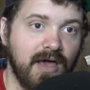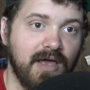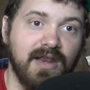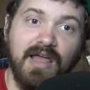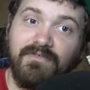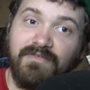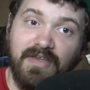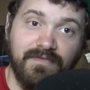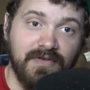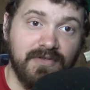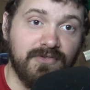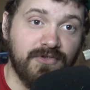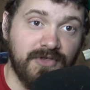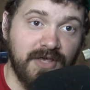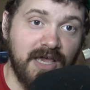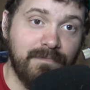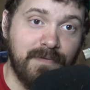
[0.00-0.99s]
And I've even
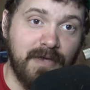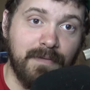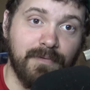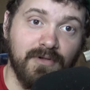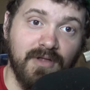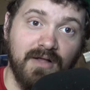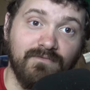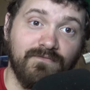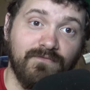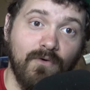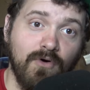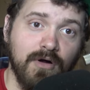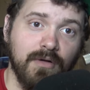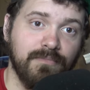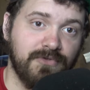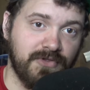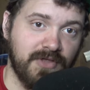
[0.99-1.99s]
seen people on
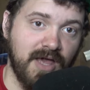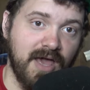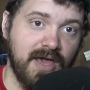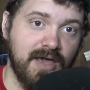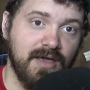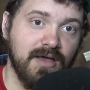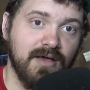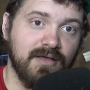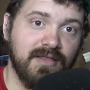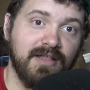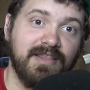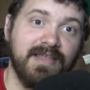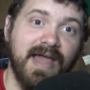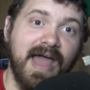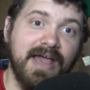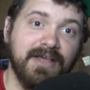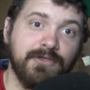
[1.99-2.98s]
forums say that
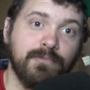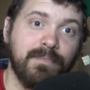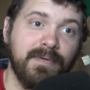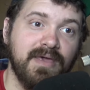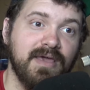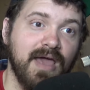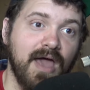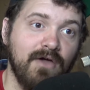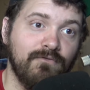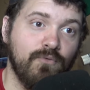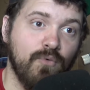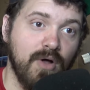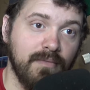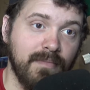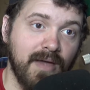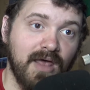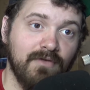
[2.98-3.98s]
the
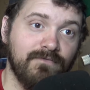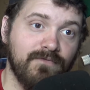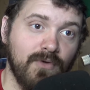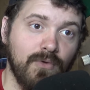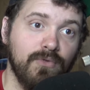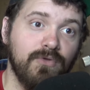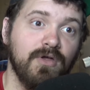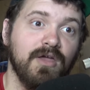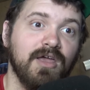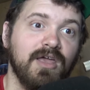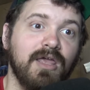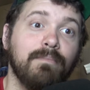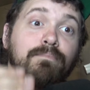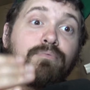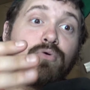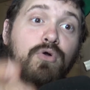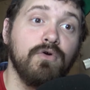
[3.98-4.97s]
SP-F1 manifold
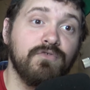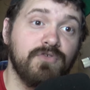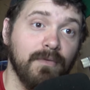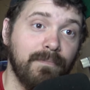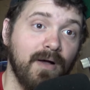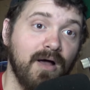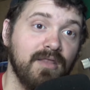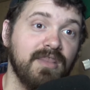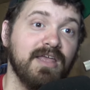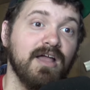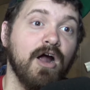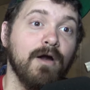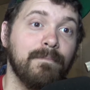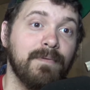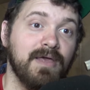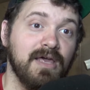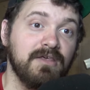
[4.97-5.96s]
improves upon the
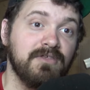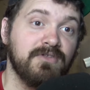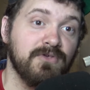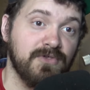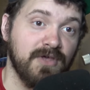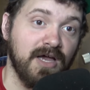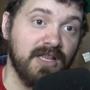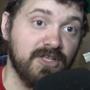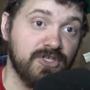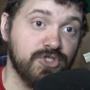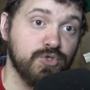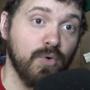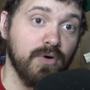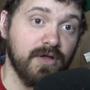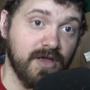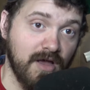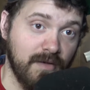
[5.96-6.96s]
RPS design's
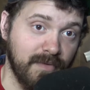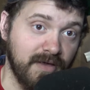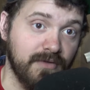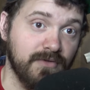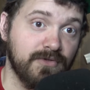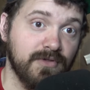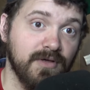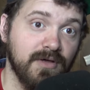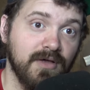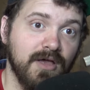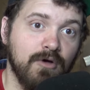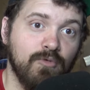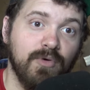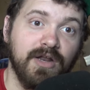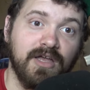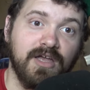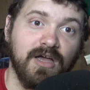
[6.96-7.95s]
shortcomings
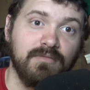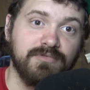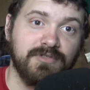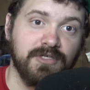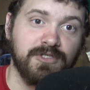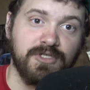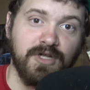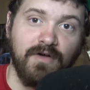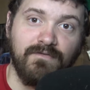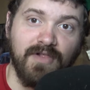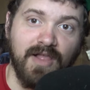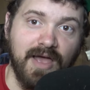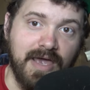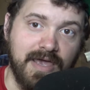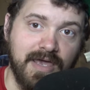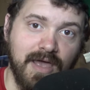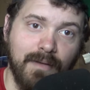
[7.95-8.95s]
when it comes to stuff
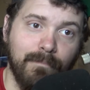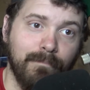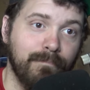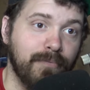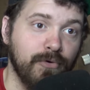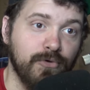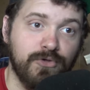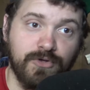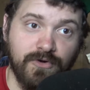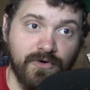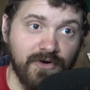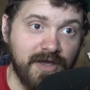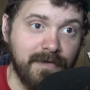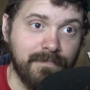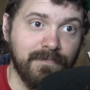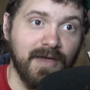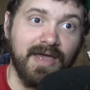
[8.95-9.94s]
like boost
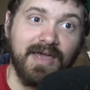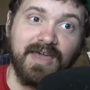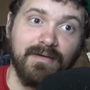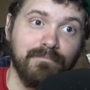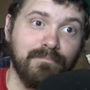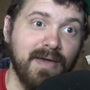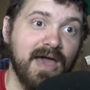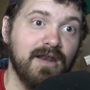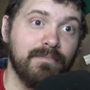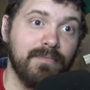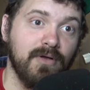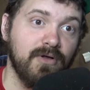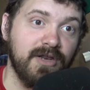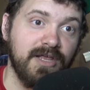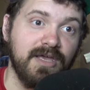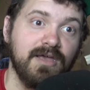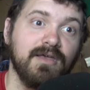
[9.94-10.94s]
creep and
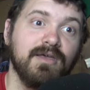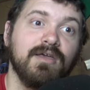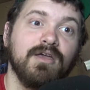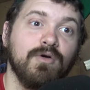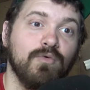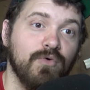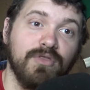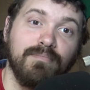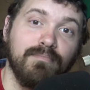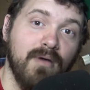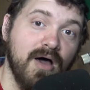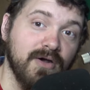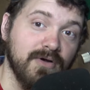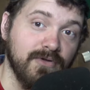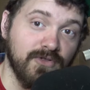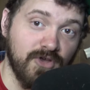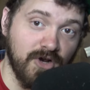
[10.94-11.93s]
compatibility with
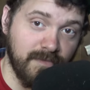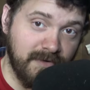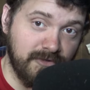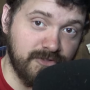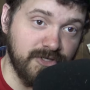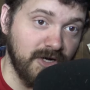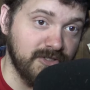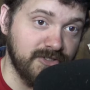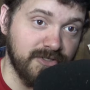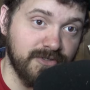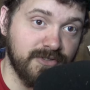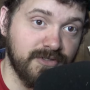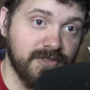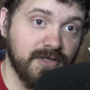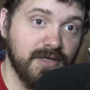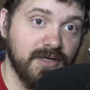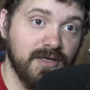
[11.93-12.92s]
modern
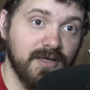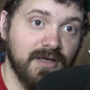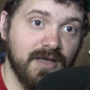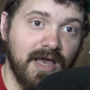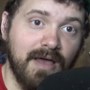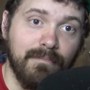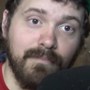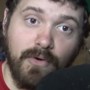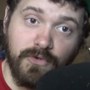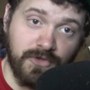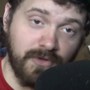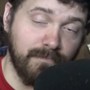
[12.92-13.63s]
turbochargers. And most